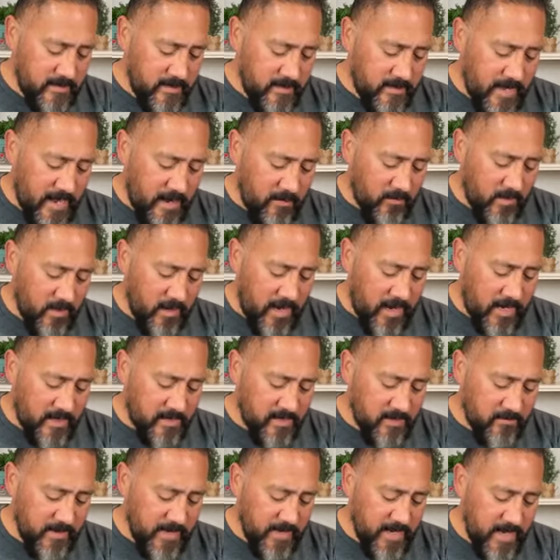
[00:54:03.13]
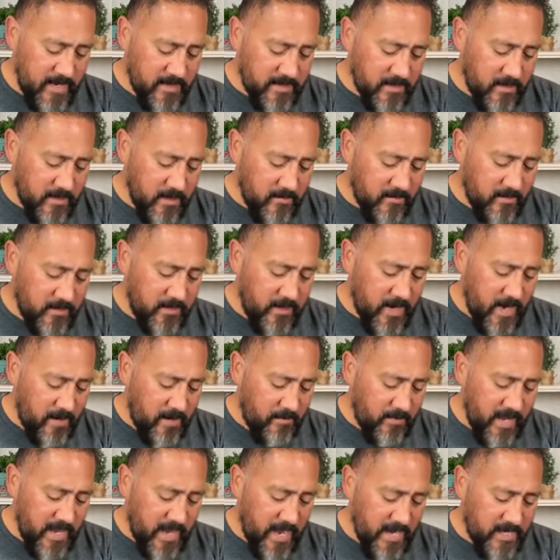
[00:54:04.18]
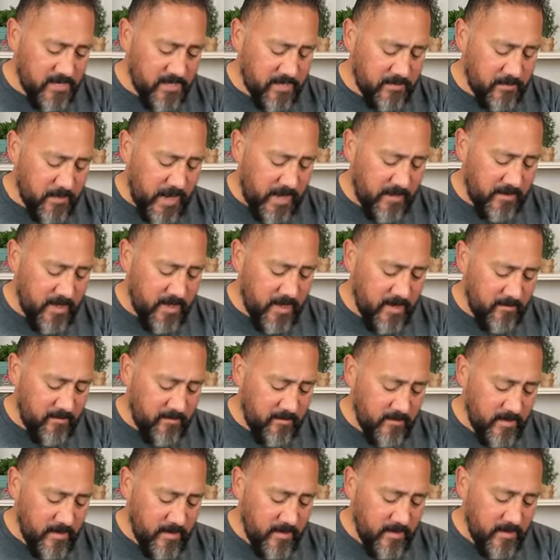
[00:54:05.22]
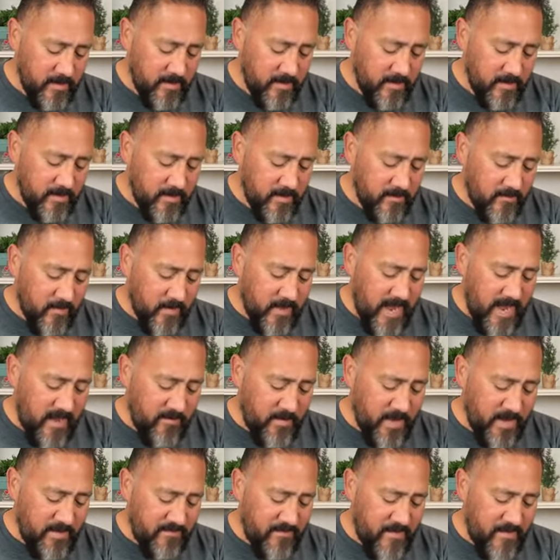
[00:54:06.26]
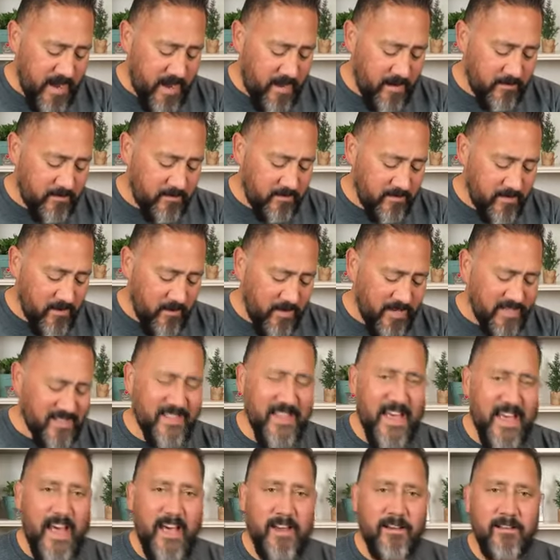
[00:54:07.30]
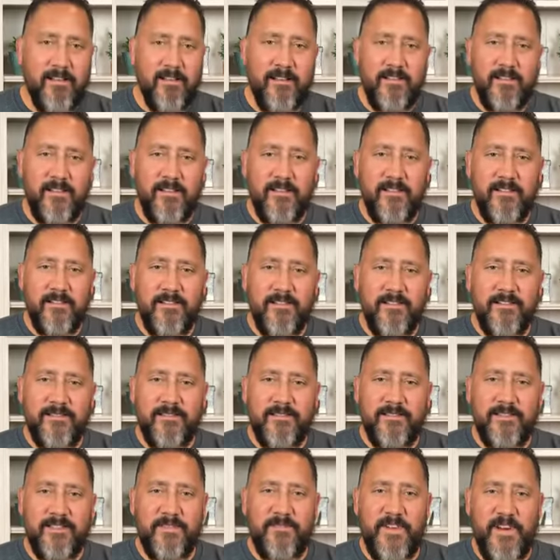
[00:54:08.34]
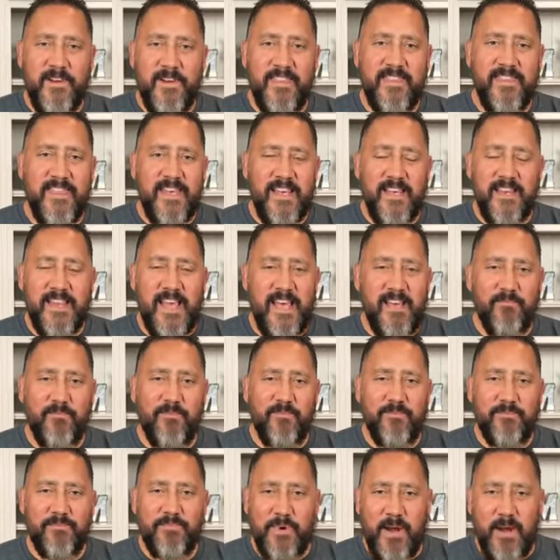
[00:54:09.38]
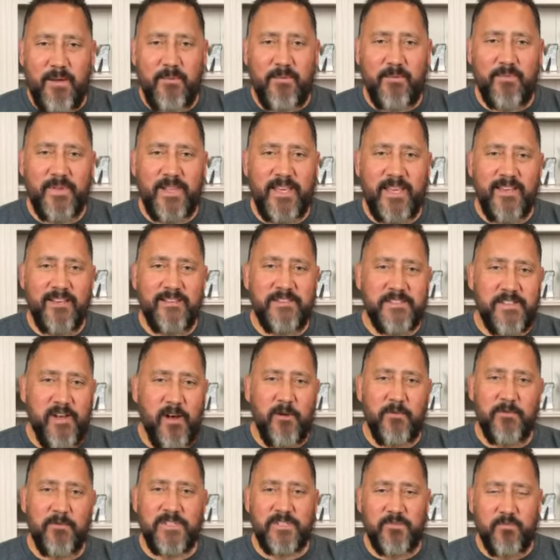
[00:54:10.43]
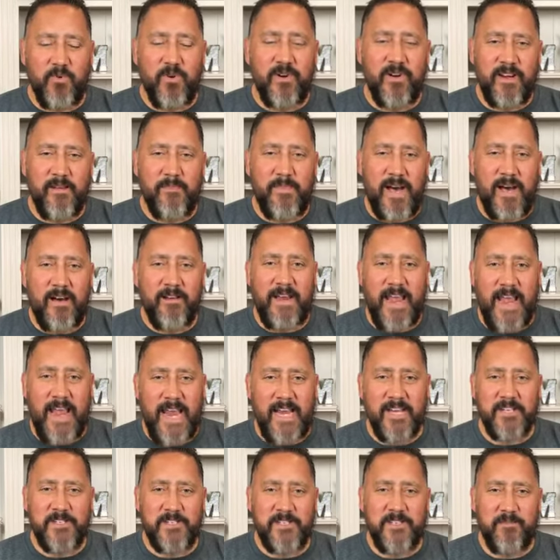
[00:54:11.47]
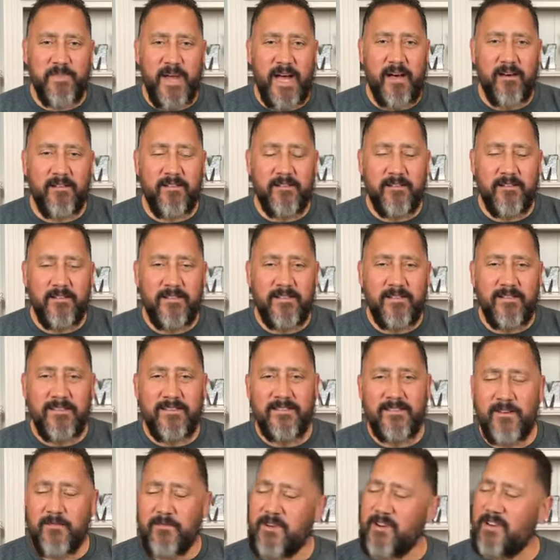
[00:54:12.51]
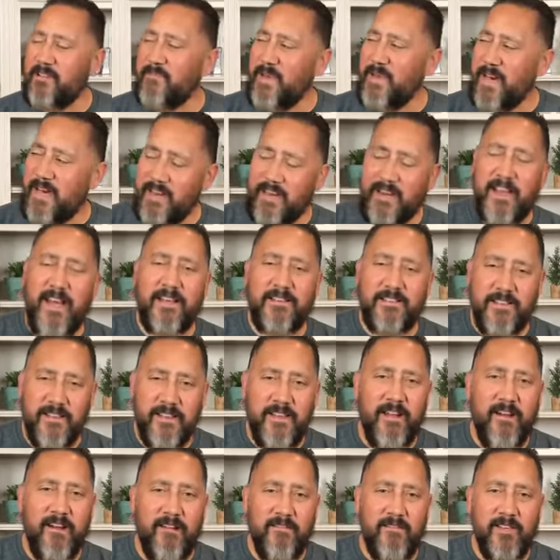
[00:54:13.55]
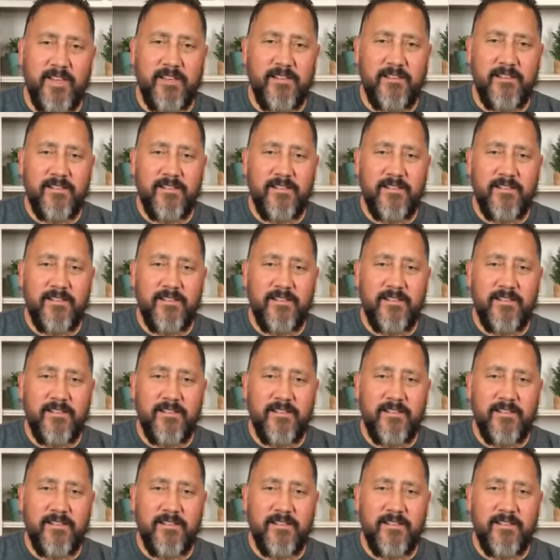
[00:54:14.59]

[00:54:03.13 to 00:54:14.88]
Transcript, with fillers: that were lost three days ago, do not be anxious about them, for they have been found. Notice that. The very thing that probably Saul was worried about, anxious about, don't worry about it. God took care of it.